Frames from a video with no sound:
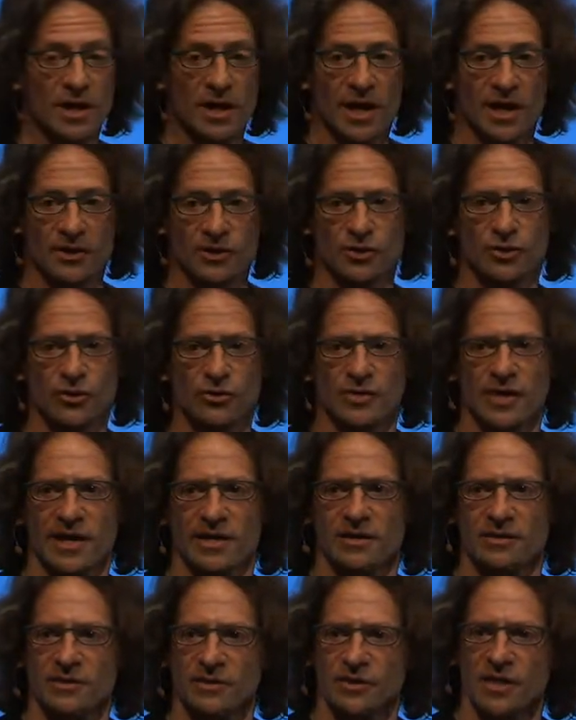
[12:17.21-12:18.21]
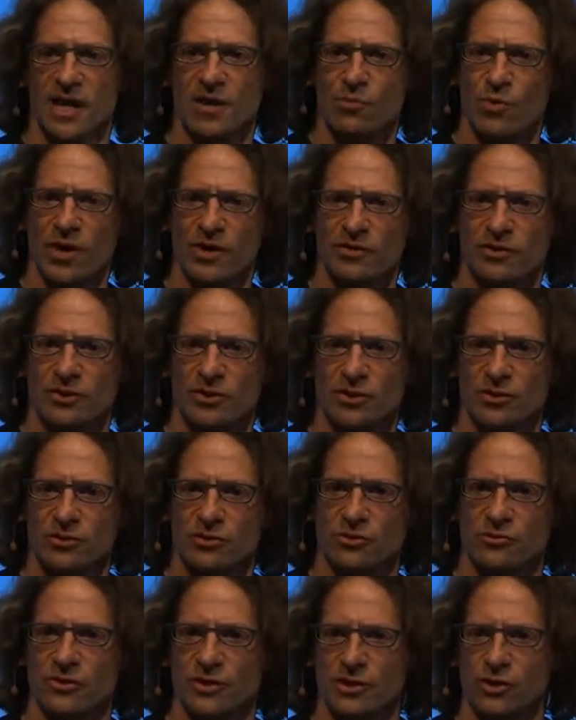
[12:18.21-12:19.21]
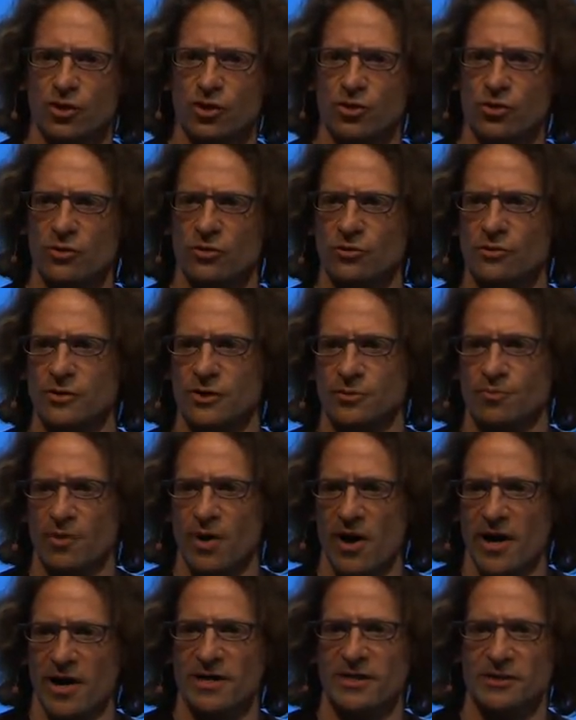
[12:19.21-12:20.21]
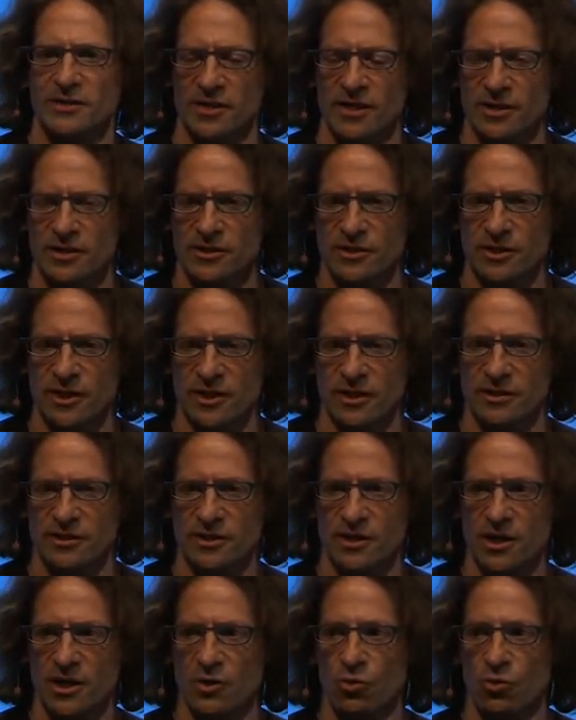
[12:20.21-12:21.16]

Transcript: And to do that, in the same way that you think Google spiders the internet,